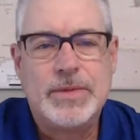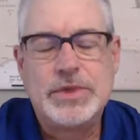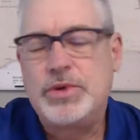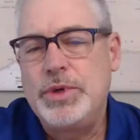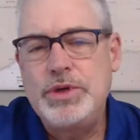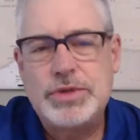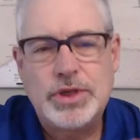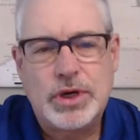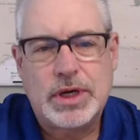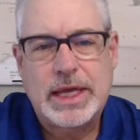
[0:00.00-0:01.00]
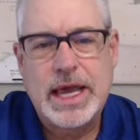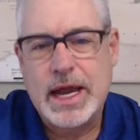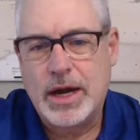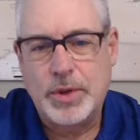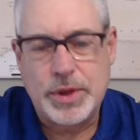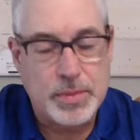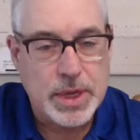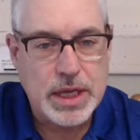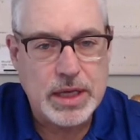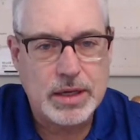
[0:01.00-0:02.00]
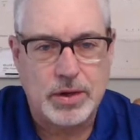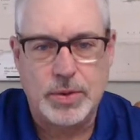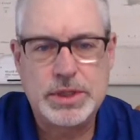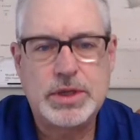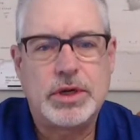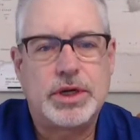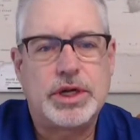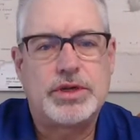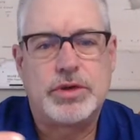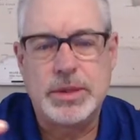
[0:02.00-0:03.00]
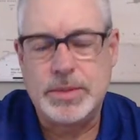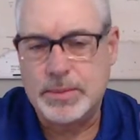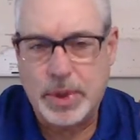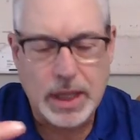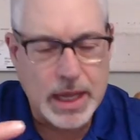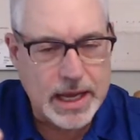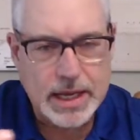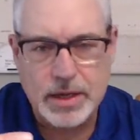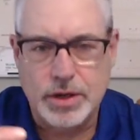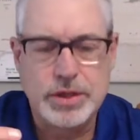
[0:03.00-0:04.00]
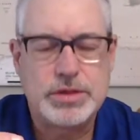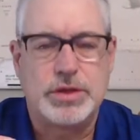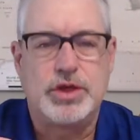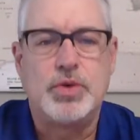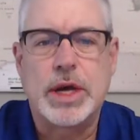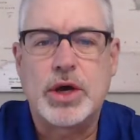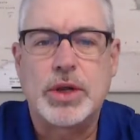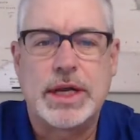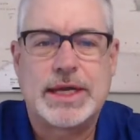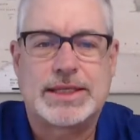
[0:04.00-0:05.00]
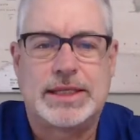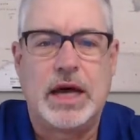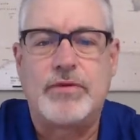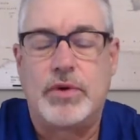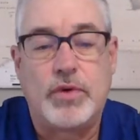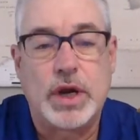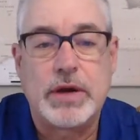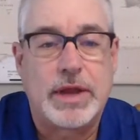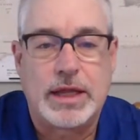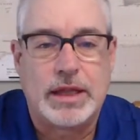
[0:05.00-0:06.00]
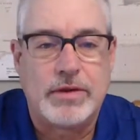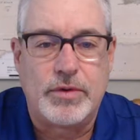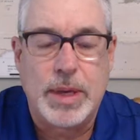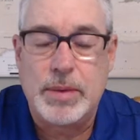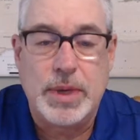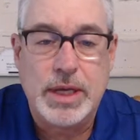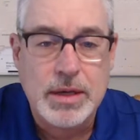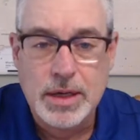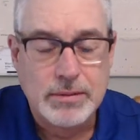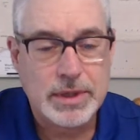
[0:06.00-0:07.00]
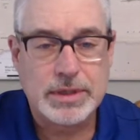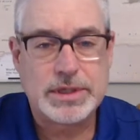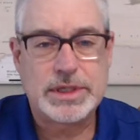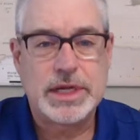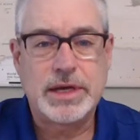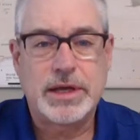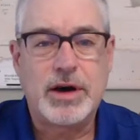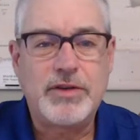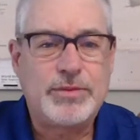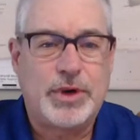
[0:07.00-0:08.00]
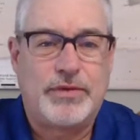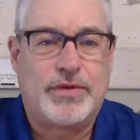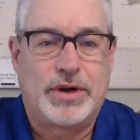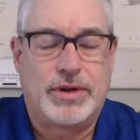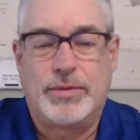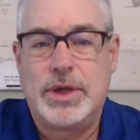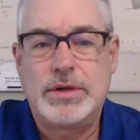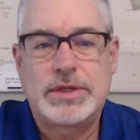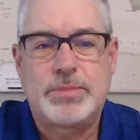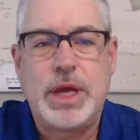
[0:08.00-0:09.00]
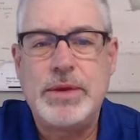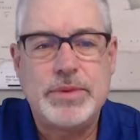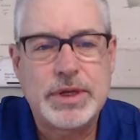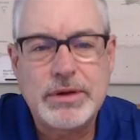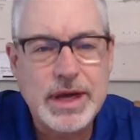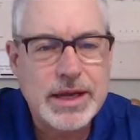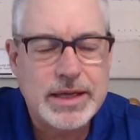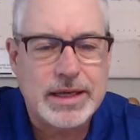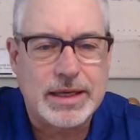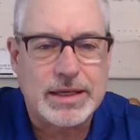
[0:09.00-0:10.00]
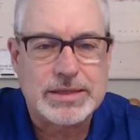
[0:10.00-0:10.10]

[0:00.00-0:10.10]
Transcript: So when you start care with me, or we start on a treatment plan, or you want to go to the next level, whatever that level may be, whether it's just hitting a golf ball farther, whether it's playing with the grandkids,